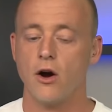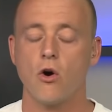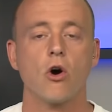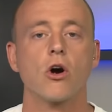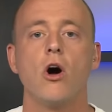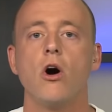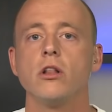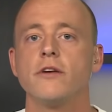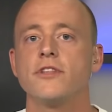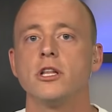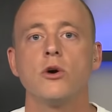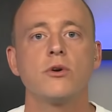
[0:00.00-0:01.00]
Are all of
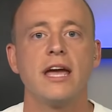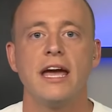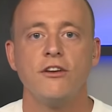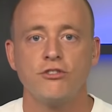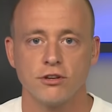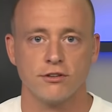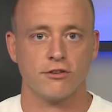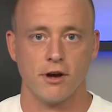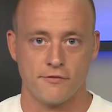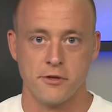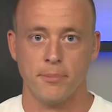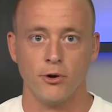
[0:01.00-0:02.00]
the locations
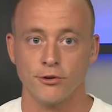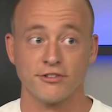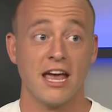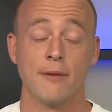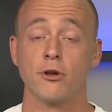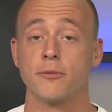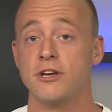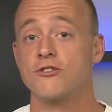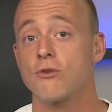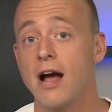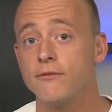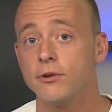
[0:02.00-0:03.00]
of the bowls able to be
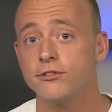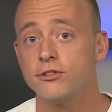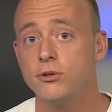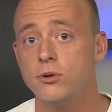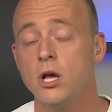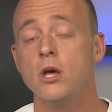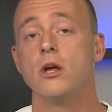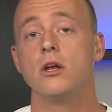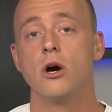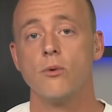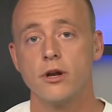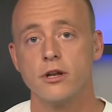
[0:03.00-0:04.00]
traveled to?
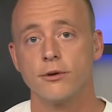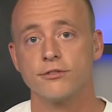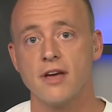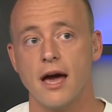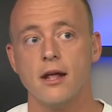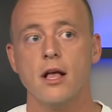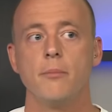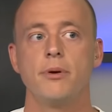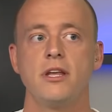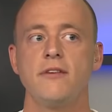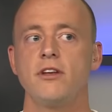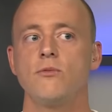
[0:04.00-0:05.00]
No one knows that.
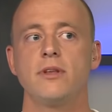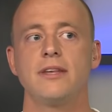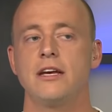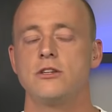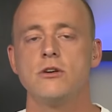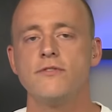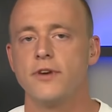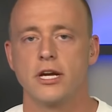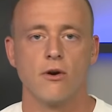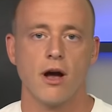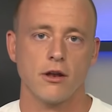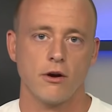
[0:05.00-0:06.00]
But even when they do
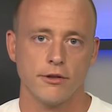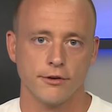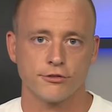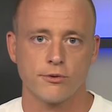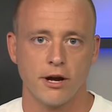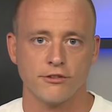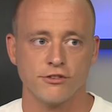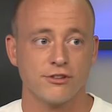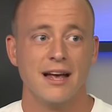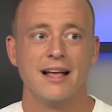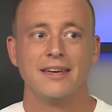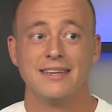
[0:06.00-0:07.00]
figure out all those questions,
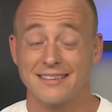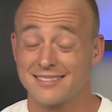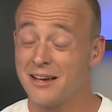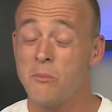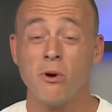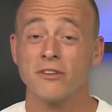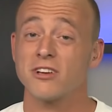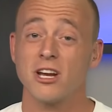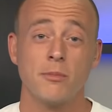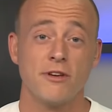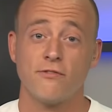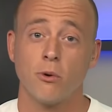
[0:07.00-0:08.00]
someone's going
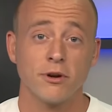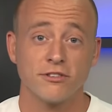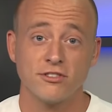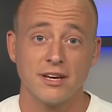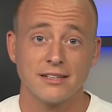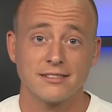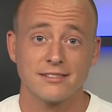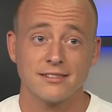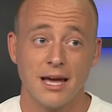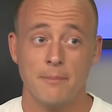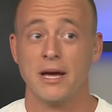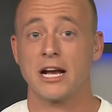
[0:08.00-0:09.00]
to be four and six
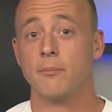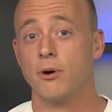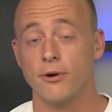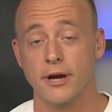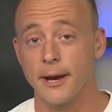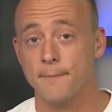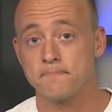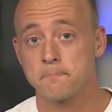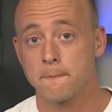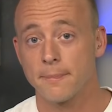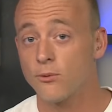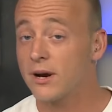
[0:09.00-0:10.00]
and make a bowl game.
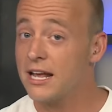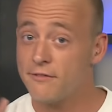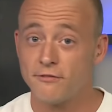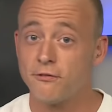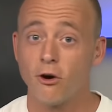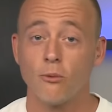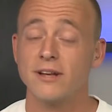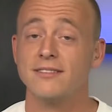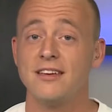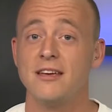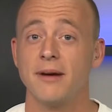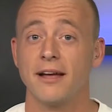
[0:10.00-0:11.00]
We're going to have a four win
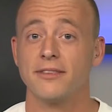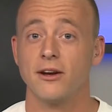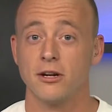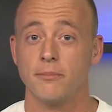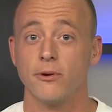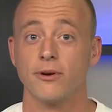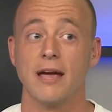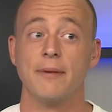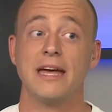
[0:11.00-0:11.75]
team out there in a bowl game.